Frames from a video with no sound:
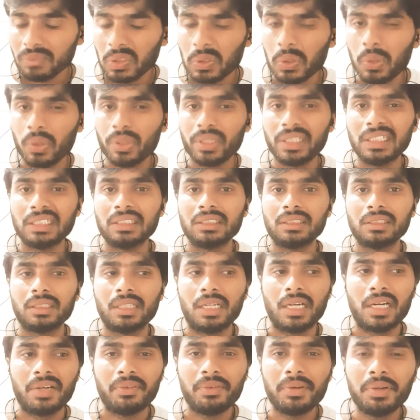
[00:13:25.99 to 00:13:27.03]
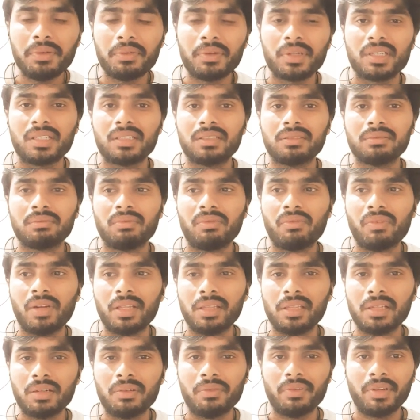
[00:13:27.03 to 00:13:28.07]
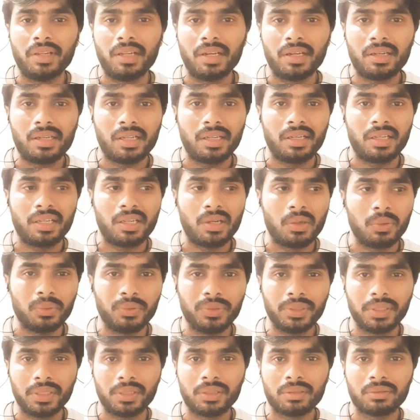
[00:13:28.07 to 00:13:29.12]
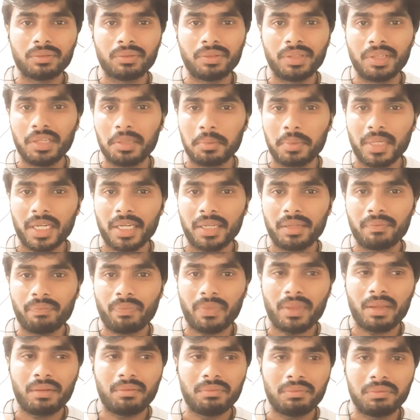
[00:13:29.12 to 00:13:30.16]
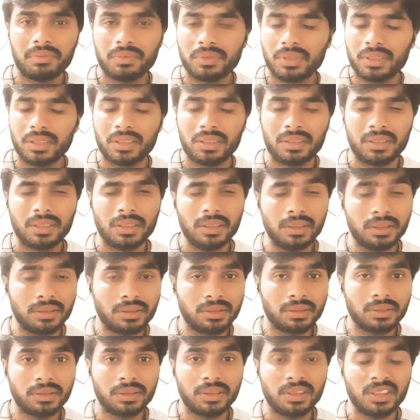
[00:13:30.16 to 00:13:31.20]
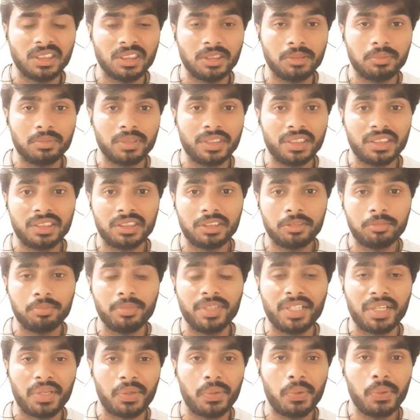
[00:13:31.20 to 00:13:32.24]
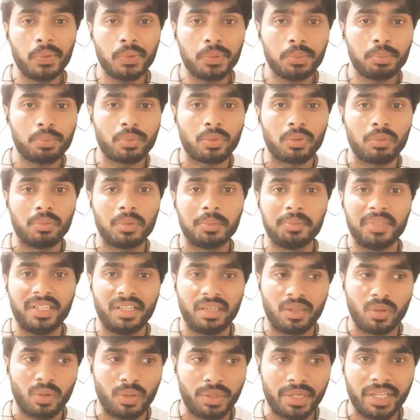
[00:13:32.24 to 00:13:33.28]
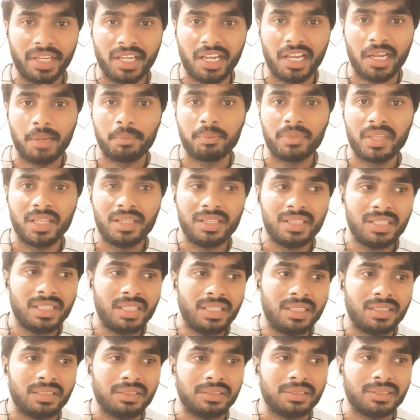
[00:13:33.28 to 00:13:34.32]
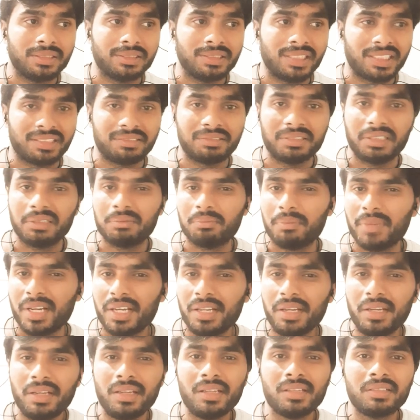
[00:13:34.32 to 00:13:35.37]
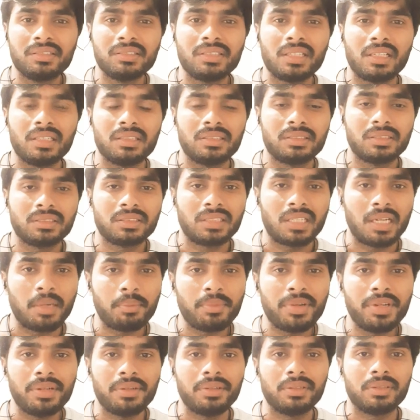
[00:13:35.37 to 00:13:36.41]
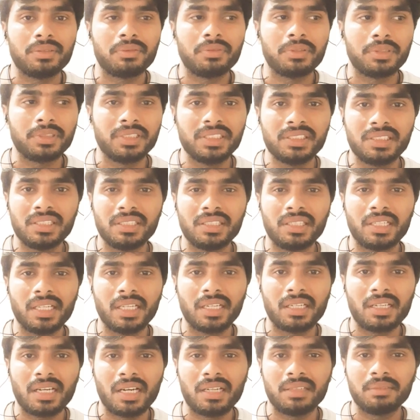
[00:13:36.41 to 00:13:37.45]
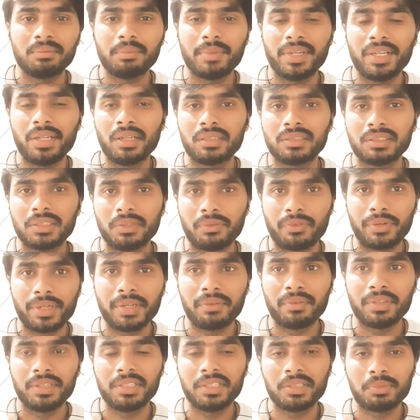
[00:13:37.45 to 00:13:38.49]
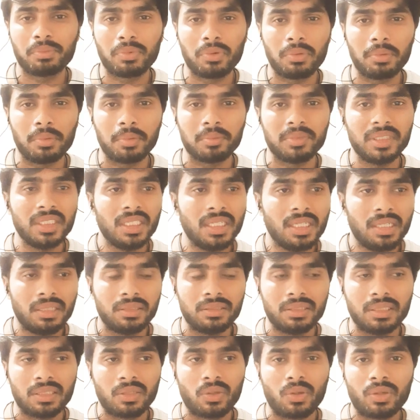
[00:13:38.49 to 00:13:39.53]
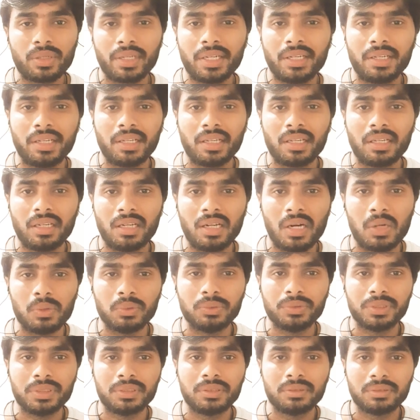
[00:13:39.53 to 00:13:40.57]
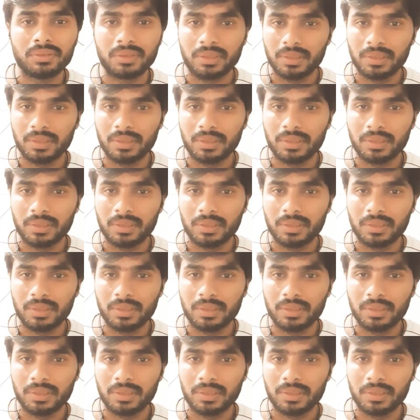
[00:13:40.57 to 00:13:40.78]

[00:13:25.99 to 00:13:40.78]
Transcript: calling everyone whether we get any housing nearby. It's been a huge problem in Nottingham. Like many Indians has come here for this intake, and many are suffering with this problem. They are not getting a house